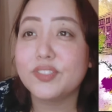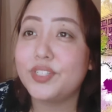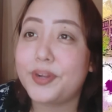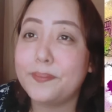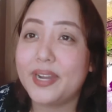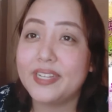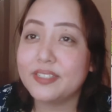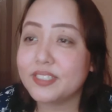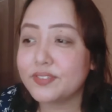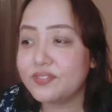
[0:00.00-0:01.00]
to see
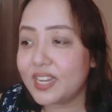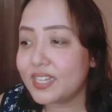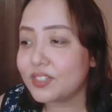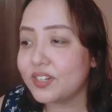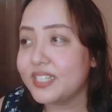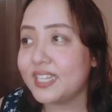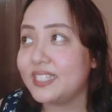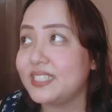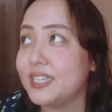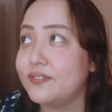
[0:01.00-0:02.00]
reminders of that,
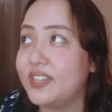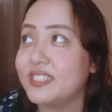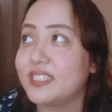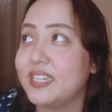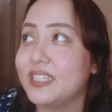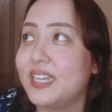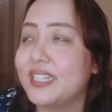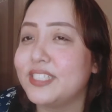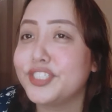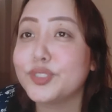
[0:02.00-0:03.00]
organizing events like
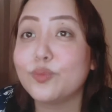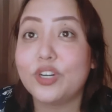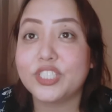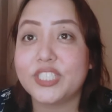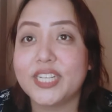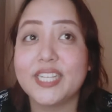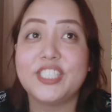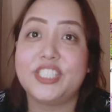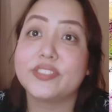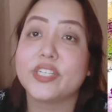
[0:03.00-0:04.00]
that, and just watching
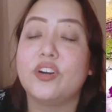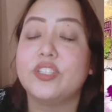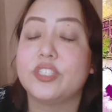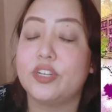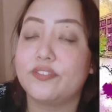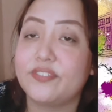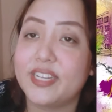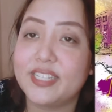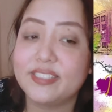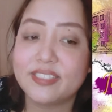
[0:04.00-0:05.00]
and cheering on to your
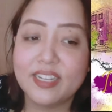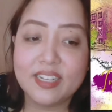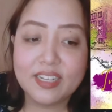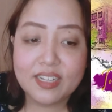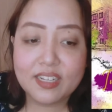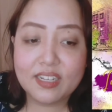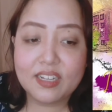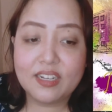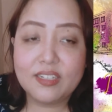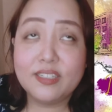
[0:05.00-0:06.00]
friends.
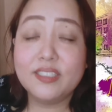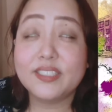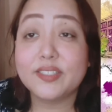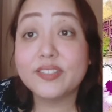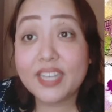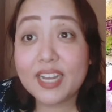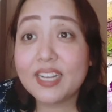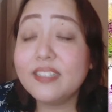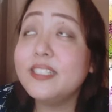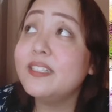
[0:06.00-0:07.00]
So
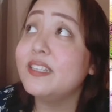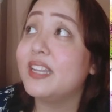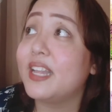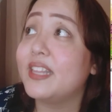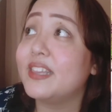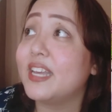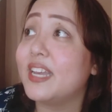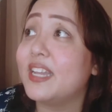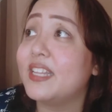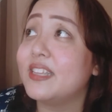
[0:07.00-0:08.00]
yeah, and
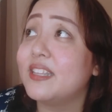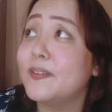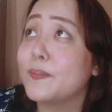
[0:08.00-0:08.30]
then